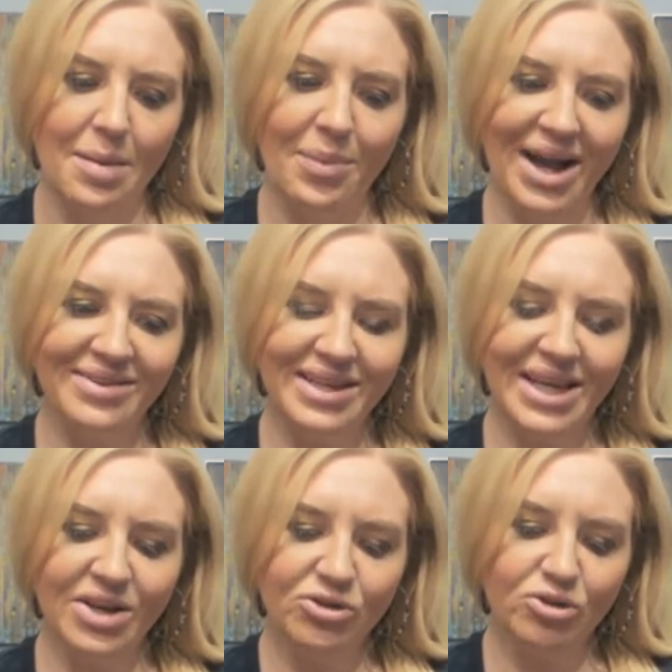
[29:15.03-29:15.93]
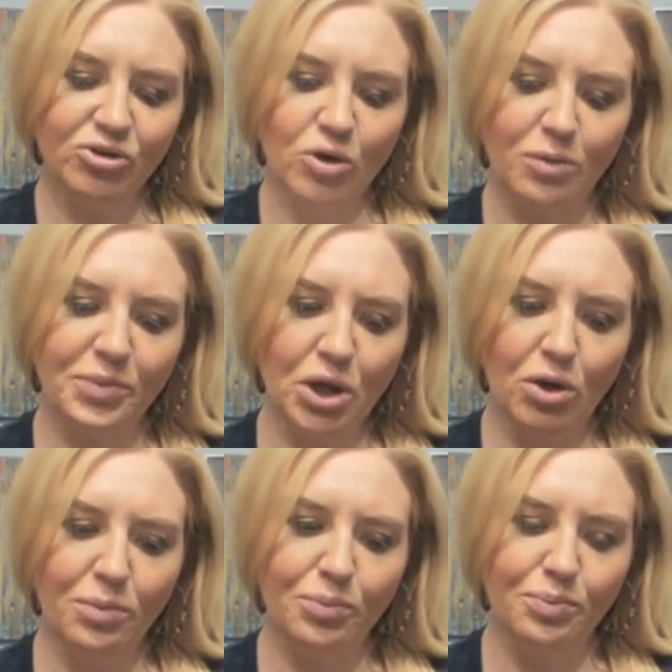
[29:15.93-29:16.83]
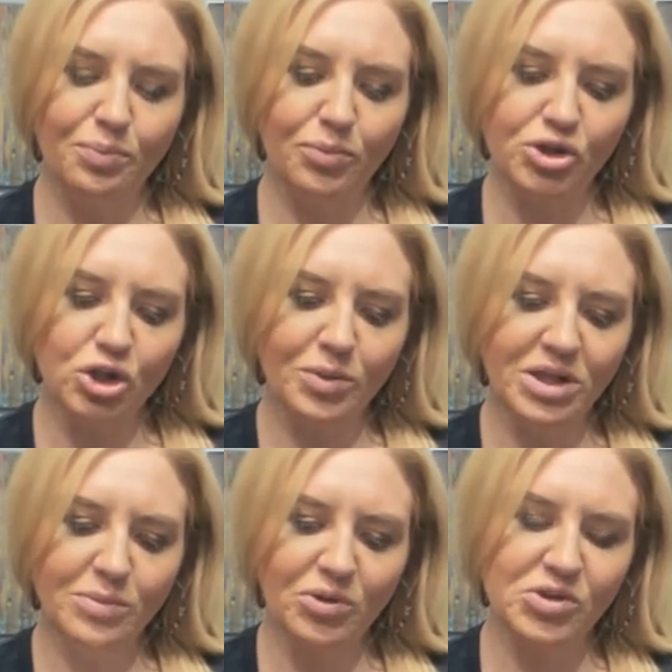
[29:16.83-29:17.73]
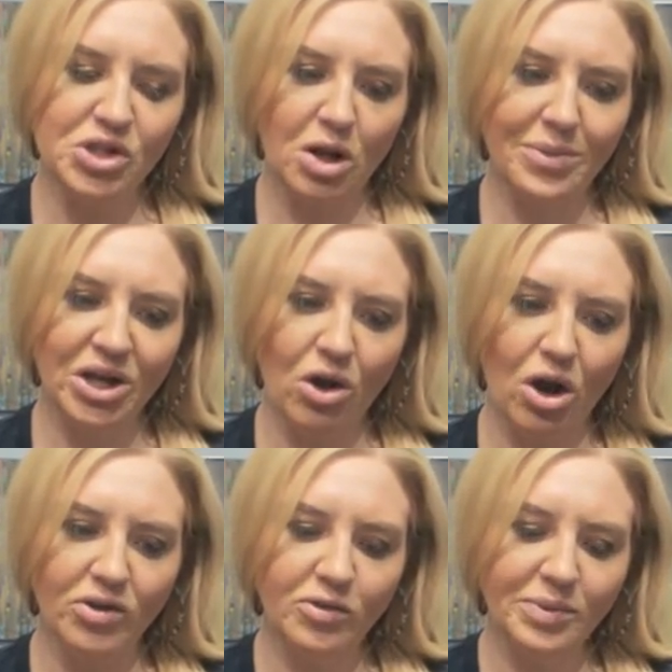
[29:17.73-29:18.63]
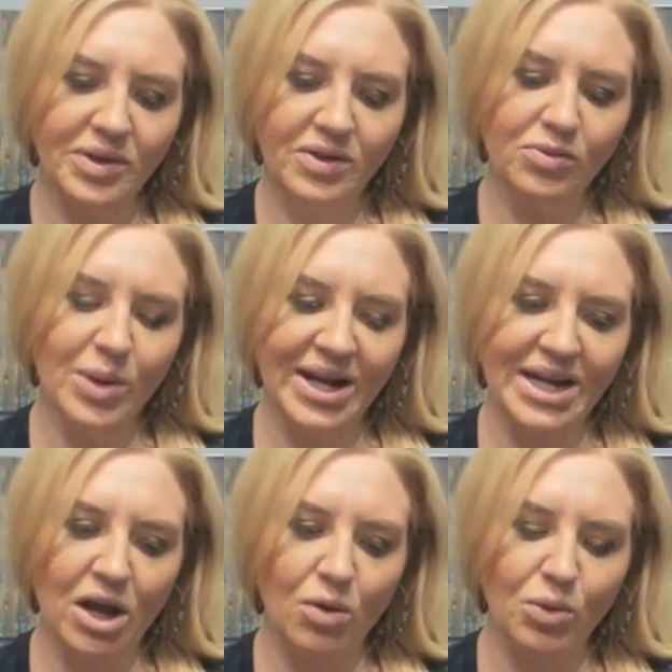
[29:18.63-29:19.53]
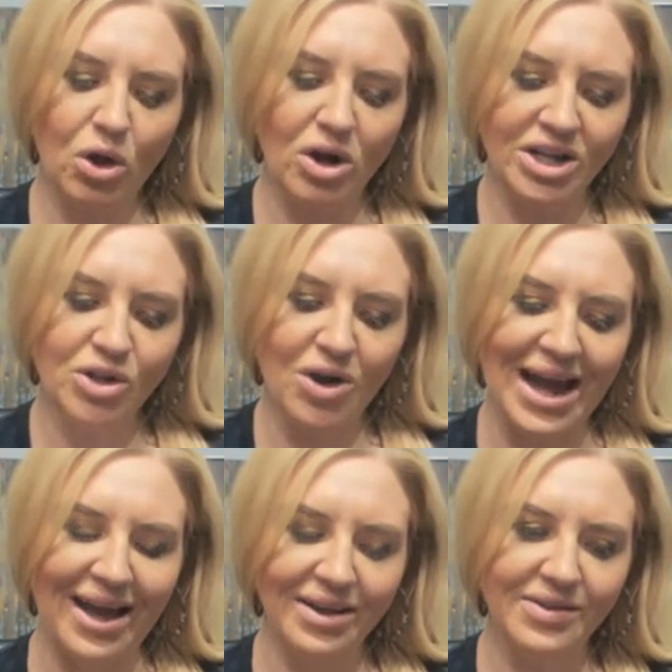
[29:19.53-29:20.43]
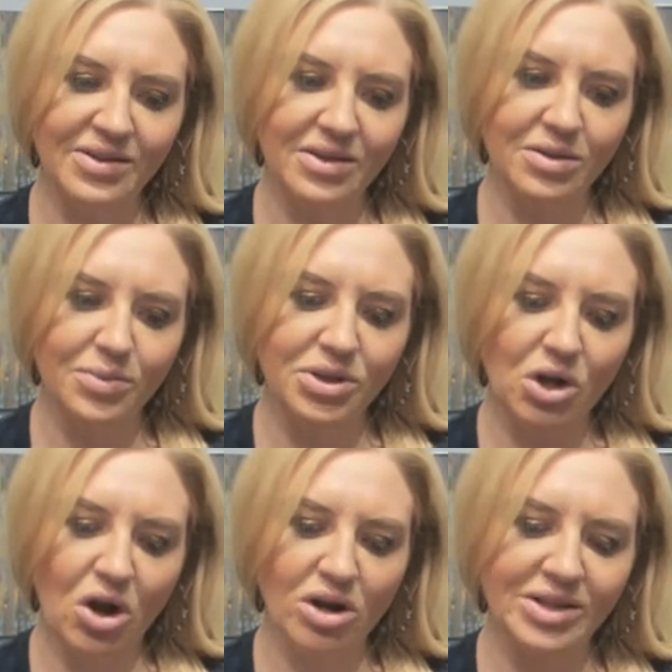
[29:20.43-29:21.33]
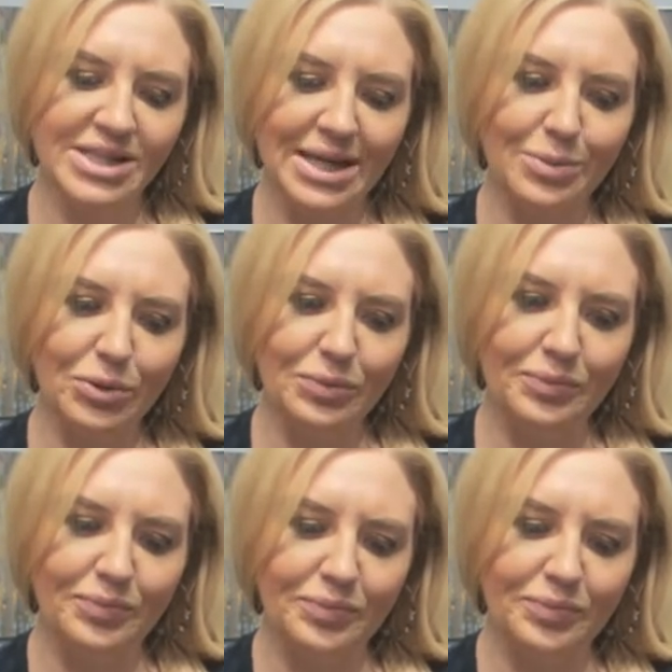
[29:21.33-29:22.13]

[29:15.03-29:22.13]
Pisces, Cancer, Scorpio, show me the most dominant cards, please, right now regarding their ex. Put the card on the table.